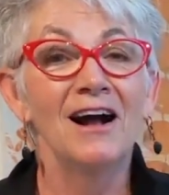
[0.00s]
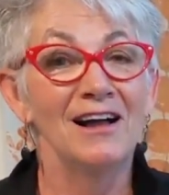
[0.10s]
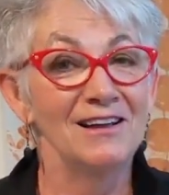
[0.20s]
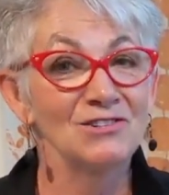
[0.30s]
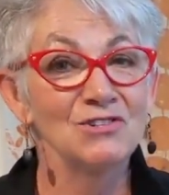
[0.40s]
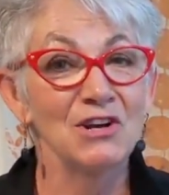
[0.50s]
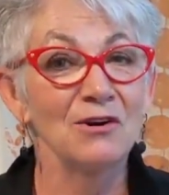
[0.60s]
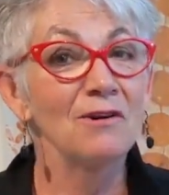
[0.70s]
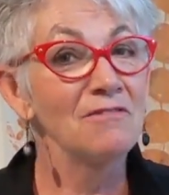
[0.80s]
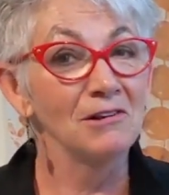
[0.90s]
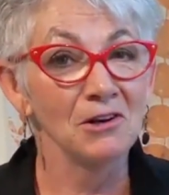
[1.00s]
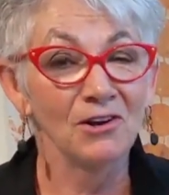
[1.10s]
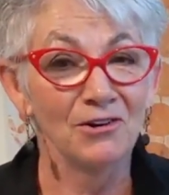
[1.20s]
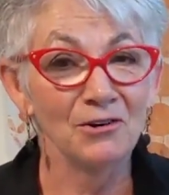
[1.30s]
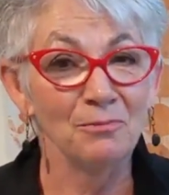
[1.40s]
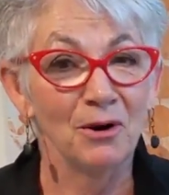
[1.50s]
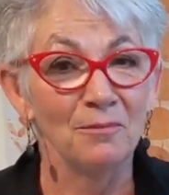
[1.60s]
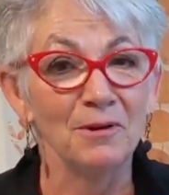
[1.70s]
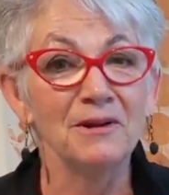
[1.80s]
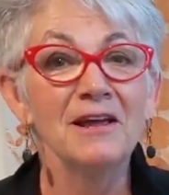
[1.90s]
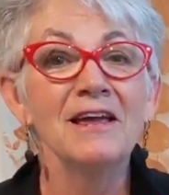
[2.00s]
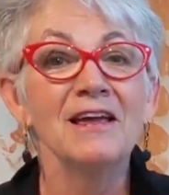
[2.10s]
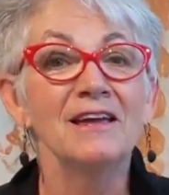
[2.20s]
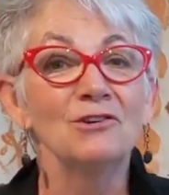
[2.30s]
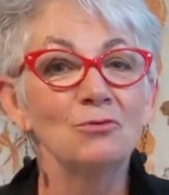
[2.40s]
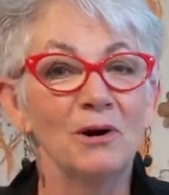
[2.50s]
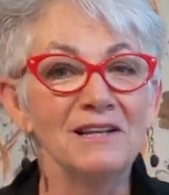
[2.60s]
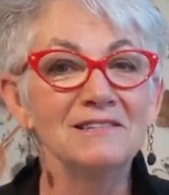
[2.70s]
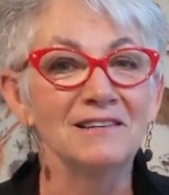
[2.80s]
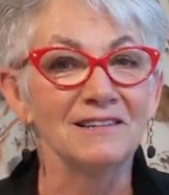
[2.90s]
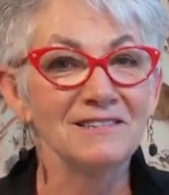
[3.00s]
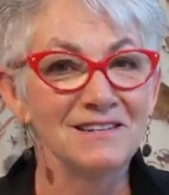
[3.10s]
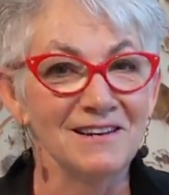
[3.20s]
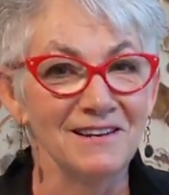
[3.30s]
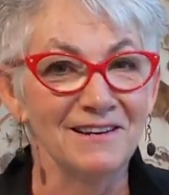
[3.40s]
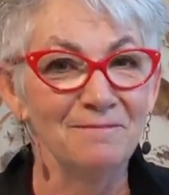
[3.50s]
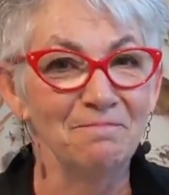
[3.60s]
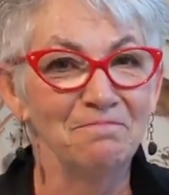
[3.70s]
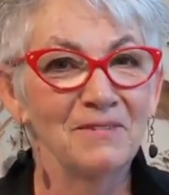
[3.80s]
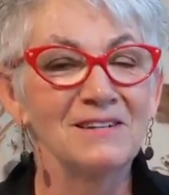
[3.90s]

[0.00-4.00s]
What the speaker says: as chair of the little art department in 2016.